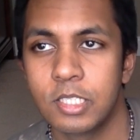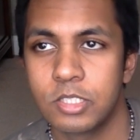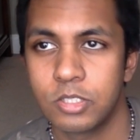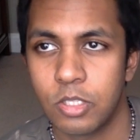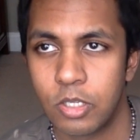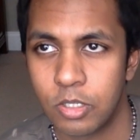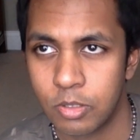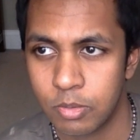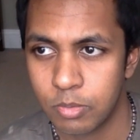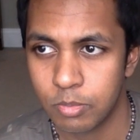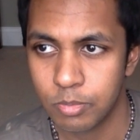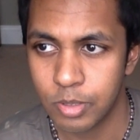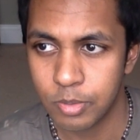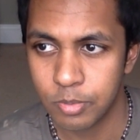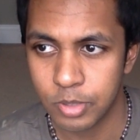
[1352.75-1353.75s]
So
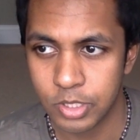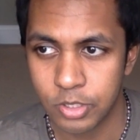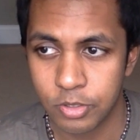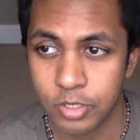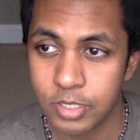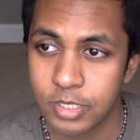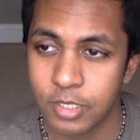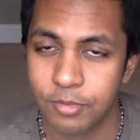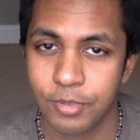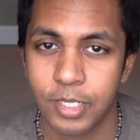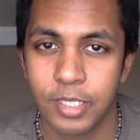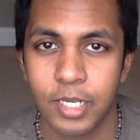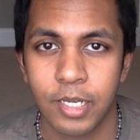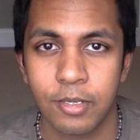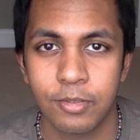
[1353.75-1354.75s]
what we're noticing
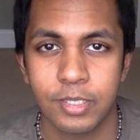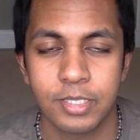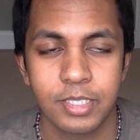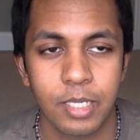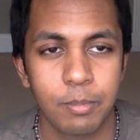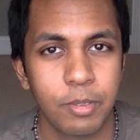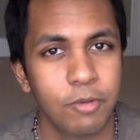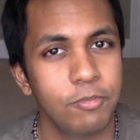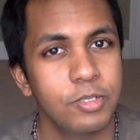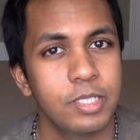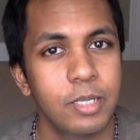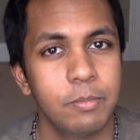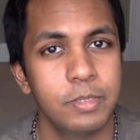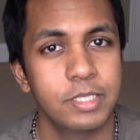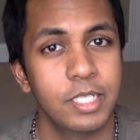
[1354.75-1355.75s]
right now is that buffer
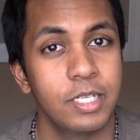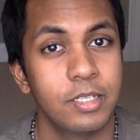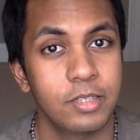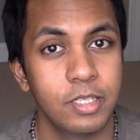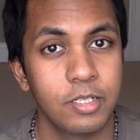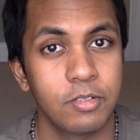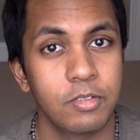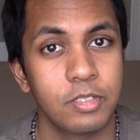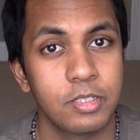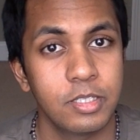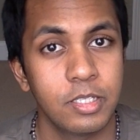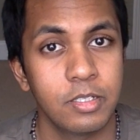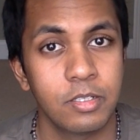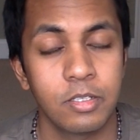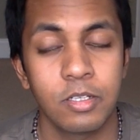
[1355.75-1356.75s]
time is getting thinner and
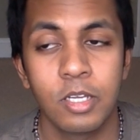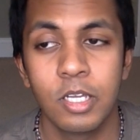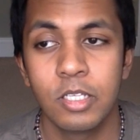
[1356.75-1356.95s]
thinner.